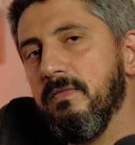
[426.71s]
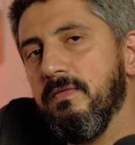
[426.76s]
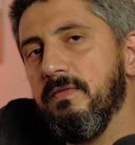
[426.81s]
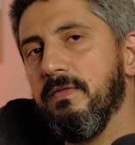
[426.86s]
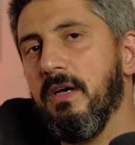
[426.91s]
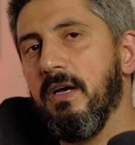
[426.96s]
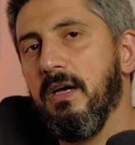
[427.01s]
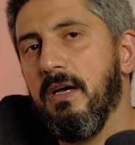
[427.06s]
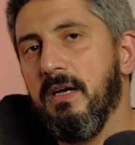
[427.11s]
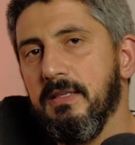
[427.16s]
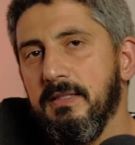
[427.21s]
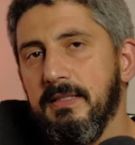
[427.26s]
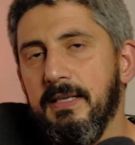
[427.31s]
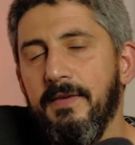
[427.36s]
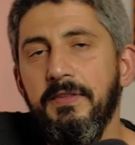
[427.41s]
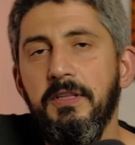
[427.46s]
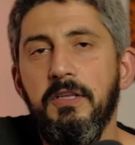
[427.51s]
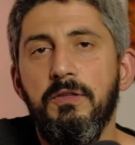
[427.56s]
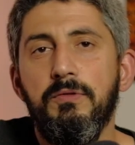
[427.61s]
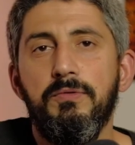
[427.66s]

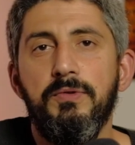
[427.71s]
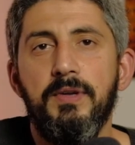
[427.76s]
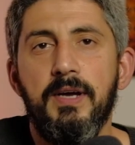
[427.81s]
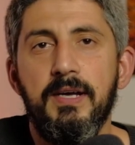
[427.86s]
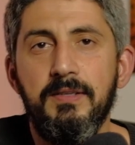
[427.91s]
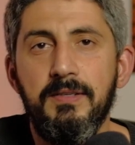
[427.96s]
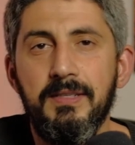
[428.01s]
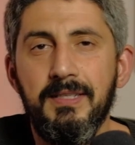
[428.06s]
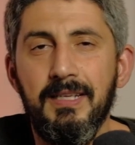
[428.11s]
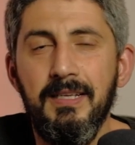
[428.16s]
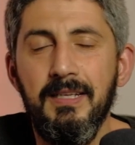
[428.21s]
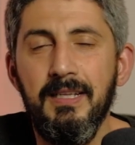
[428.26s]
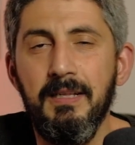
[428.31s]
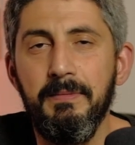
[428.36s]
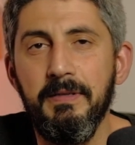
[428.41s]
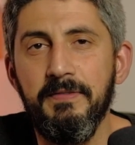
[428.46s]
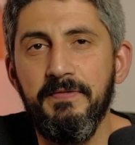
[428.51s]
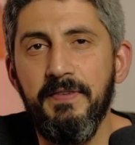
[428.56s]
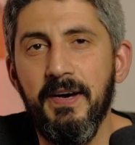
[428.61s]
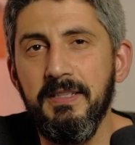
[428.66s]
70-300 is a little
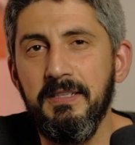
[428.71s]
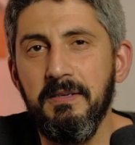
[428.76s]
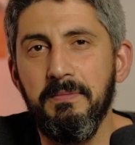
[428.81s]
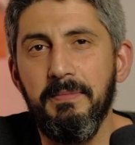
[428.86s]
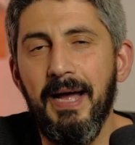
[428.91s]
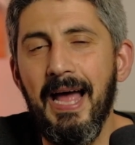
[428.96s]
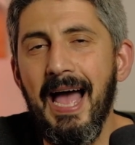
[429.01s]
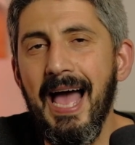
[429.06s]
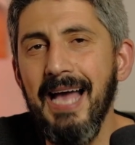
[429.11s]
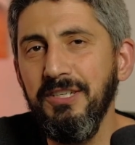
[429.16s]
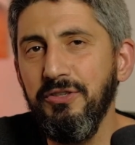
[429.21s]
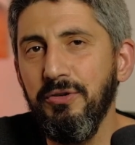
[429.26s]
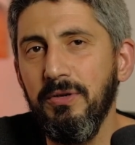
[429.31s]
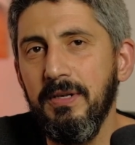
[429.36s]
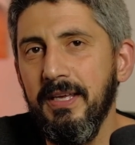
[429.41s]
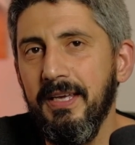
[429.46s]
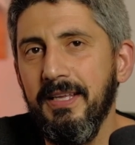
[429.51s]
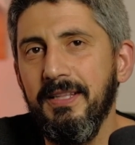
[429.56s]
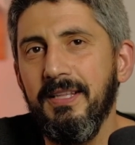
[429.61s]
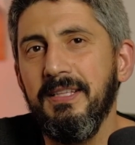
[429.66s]
bit fatter, but
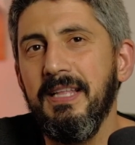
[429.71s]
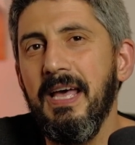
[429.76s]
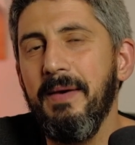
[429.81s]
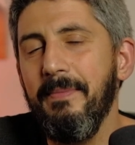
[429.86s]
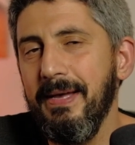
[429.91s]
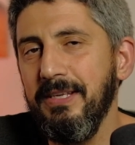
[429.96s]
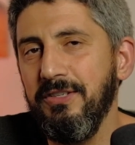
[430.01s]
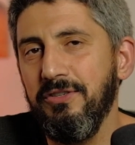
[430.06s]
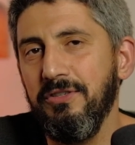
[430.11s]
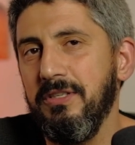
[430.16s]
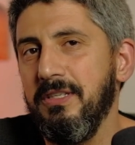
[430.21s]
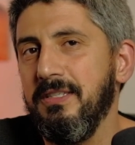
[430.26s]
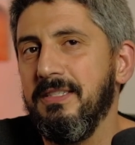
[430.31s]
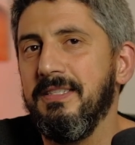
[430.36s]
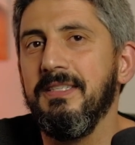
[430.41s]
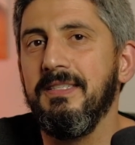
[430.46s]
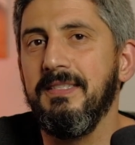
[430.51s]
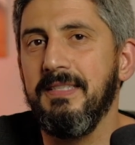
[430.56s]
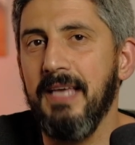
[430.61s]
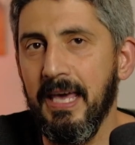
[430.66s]
actually the dimension is
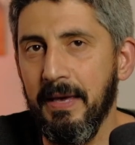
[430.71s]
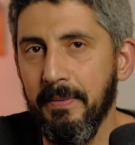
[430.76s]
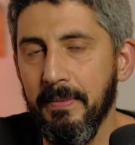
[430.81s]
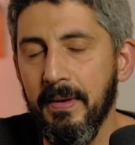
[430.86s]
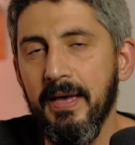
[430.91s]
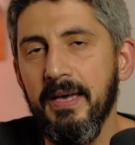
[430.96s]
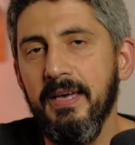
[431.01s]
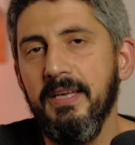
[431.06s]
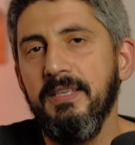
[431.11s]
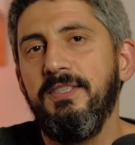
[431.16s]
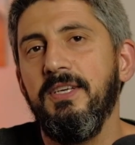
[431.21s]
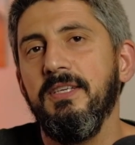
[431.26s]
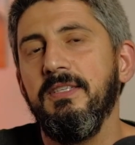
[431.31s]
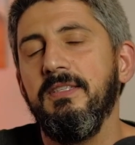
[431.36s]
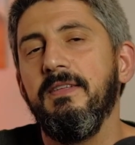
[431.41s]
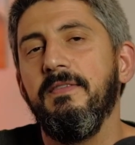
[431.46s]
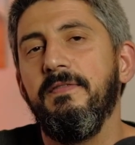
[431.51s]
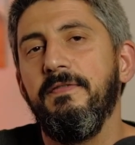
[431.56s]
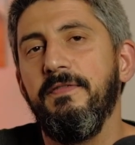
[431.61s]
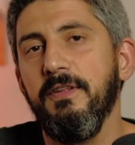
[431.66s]
the same. It's
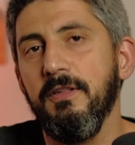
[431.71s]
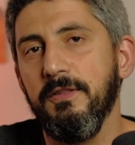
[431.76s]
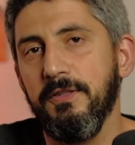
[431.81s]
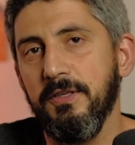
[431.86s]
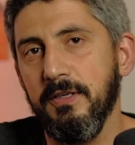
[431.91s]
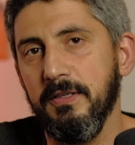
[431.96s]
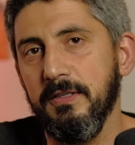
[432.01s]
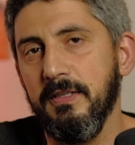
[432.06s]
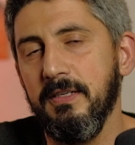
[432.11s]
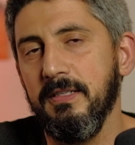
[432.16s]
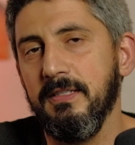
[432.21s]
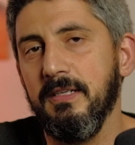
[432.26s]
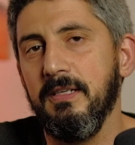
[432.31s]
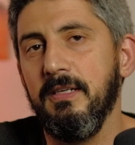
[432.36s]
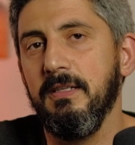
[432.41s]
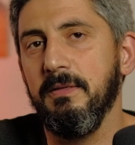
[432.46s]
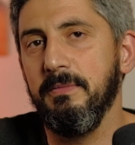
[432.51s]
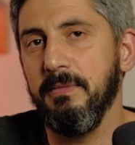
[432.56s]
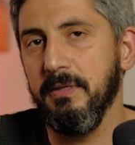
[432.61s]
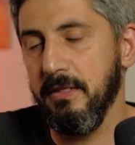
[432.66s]
just the filter that is a
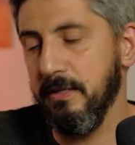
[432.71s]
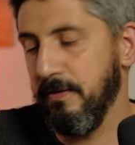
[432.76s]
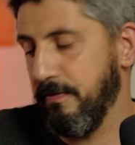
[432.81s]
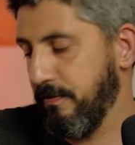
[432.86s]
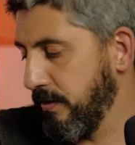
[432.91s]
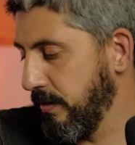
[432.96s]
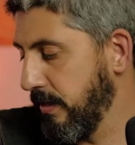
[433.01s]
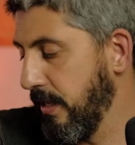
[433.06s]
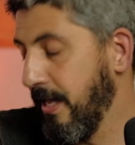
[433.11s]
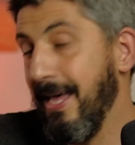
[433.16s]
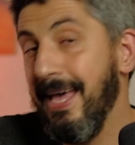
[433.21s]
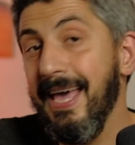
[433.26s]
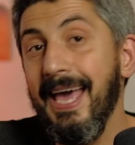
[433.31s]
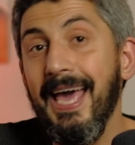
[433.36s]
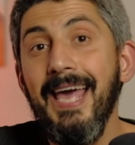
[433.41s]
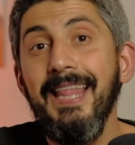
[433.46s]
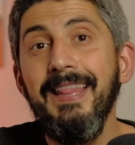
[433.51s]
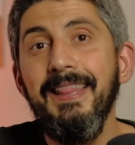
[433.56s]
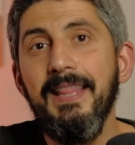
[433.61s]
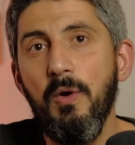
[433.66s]
little bit different.
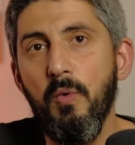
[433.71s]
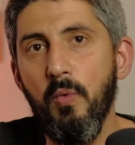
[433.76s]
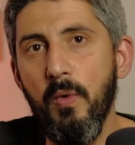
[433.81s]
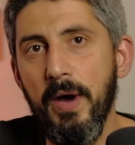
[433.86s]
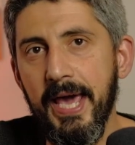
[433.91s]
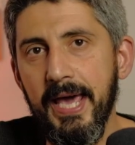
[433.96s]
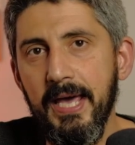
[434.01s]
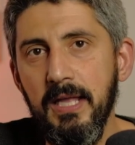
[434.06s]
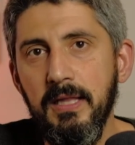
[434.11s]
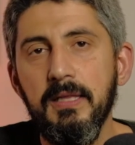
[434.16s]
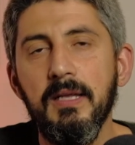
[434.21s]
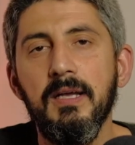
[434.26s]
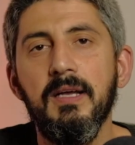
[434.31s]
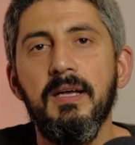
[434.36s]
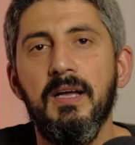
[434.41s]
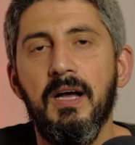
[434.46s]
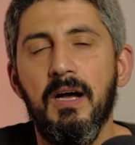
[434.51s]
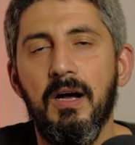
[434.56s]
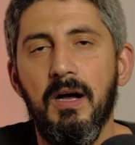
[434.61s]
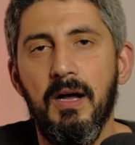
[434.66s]
And the weight
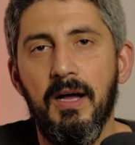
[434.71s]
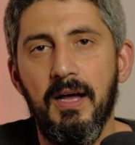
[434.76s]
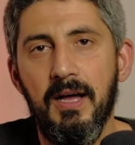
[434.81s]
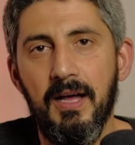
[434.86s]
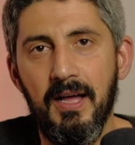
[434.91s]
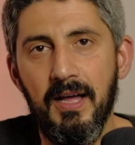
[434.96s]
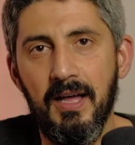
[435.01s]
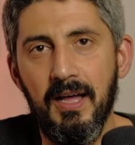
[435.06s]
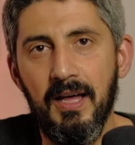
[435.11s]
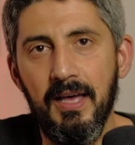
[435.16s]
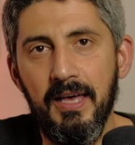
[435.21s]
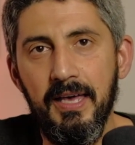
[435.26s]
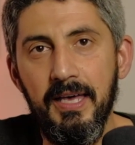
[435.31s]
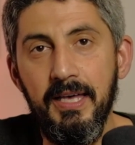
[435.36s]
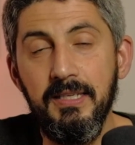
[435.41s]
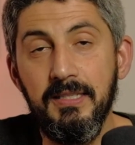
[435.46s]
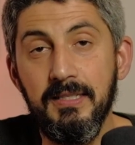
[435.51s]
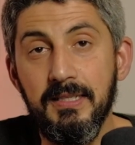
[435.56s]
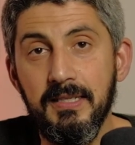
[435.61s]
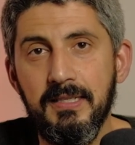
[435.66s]

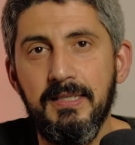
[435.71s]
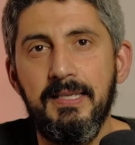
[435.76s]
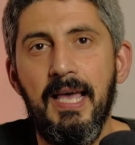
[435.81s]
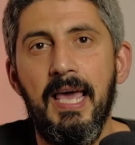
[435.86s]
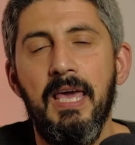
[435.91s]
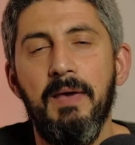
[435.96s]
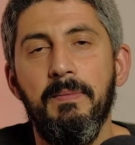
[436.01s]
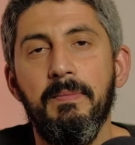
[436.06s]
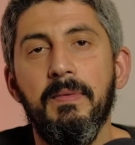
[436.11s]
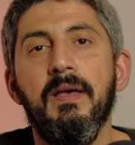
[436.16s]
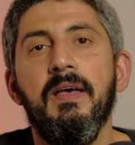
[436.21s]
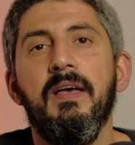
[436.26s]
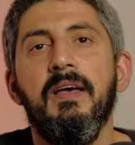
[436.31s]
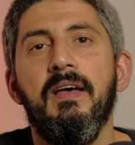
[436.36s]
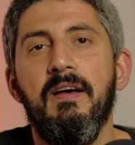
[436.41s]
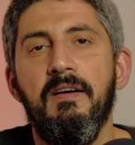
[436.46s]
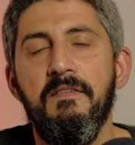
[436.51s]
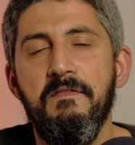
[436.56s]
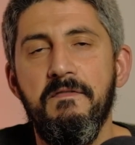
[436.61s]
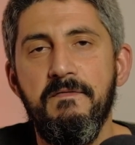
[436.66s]
is the same,
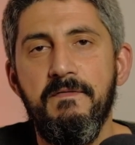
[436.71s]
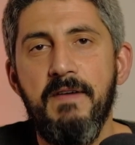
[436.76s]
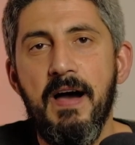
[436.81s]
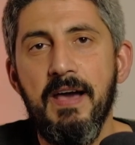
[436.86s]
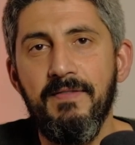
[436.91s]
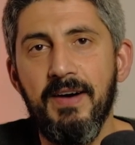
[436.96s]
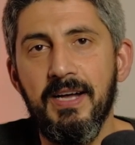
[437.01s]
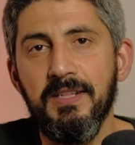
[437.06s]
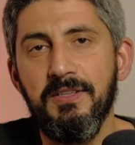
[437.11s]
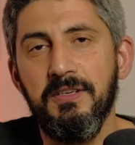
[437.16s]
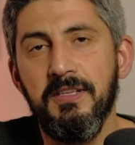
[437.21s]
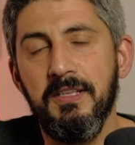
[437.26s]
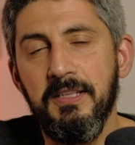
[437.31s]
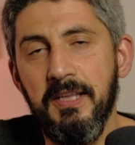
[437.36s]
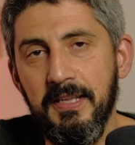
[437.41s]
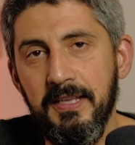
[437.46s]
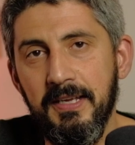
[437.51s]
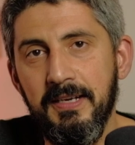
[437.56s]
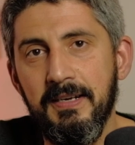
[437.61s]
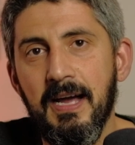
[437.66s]

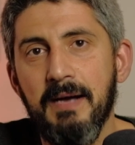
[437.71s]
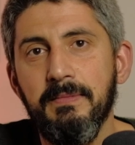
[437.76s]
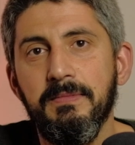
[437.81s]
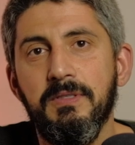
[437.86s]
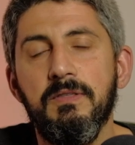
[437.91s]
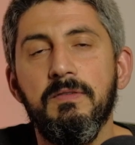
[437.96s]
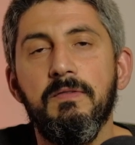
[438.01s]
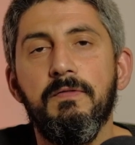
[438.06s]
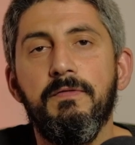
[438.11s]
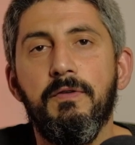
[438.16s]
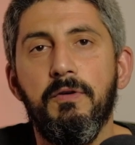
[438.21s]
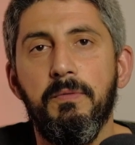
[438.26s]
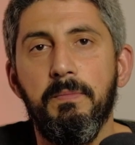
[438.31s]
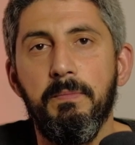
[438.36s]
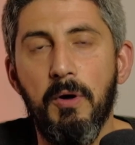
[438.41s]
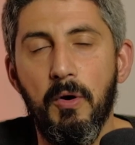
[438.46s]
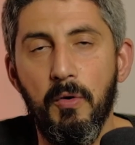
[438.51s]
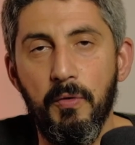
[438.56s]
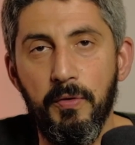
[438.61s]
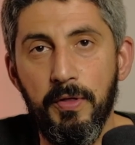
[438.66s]
580 grams for
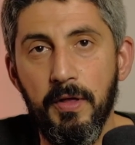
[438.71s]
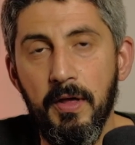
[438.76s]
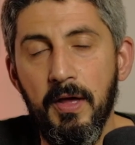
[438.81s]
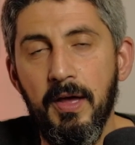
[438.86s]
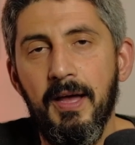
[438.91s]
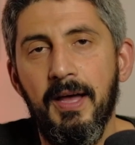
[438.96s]
both.